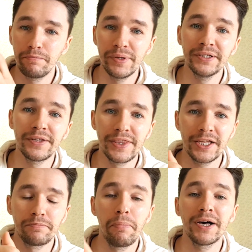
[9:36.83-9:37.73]
build
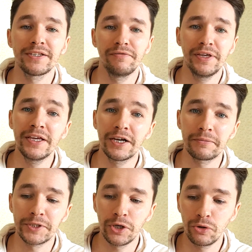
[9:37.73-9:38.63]
that passive
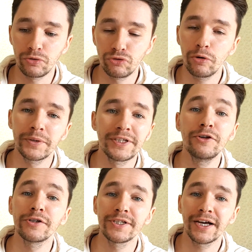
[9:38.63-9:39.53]
income. So Robert
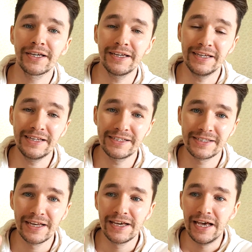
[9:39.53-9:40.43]
Kiyosaki
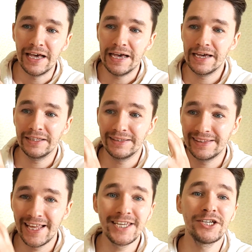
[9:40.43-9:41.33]
is a
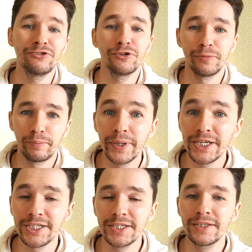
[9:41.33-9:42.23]
legendary
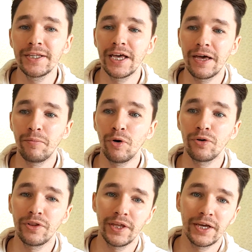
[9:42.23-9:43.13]
person
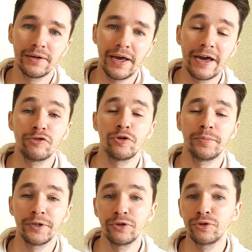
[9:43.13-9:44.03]
among the
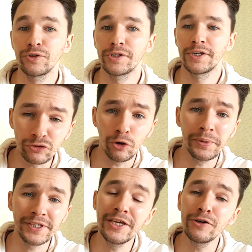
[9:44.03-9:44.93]
entrepreneurs.
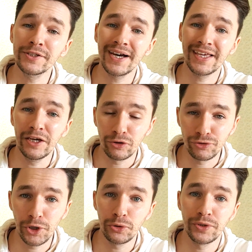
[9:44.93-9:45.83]
Robert Kiyosaki
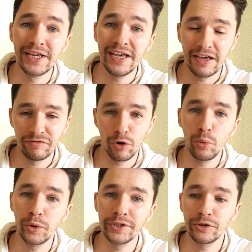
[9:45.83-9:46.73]
wrote a
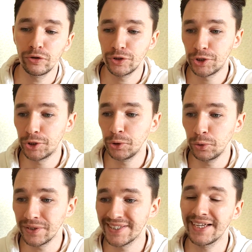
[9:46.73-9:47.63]
foreword
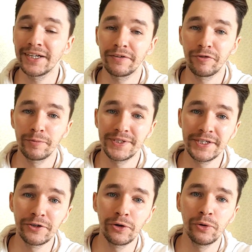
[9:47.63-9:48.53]
to Starting from
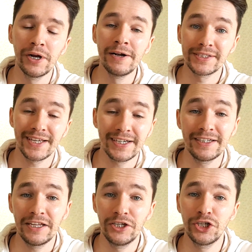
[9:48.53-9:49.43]
Zero,
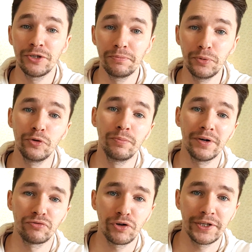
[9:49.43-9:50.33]
second edition book by
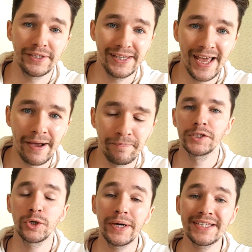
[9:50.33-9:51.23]
Fred Lam.
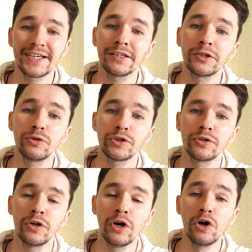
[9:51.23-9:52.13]
So as a
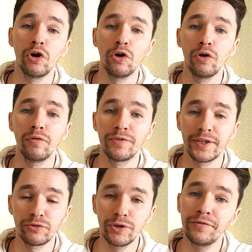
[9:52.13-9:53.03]
conclusion of
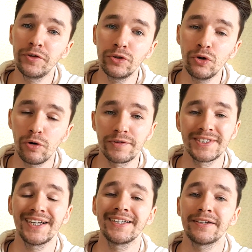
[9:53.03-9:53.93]
the review of
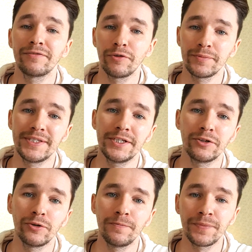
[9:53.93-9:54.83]
Starting from
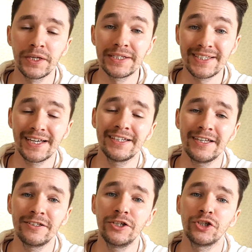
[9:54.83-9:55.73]
Zero, second
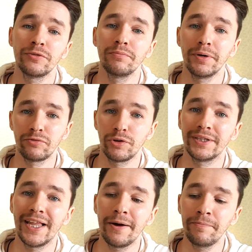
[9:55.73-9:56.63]
edition by
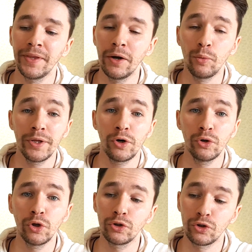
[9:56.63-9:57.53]
Fred Lam, whether
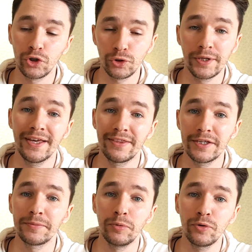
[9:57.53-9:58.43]
or not you should get
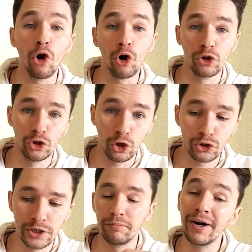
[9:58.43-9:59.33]
this book or
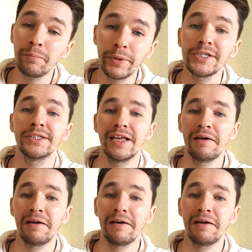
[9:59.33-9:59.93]
not. My personal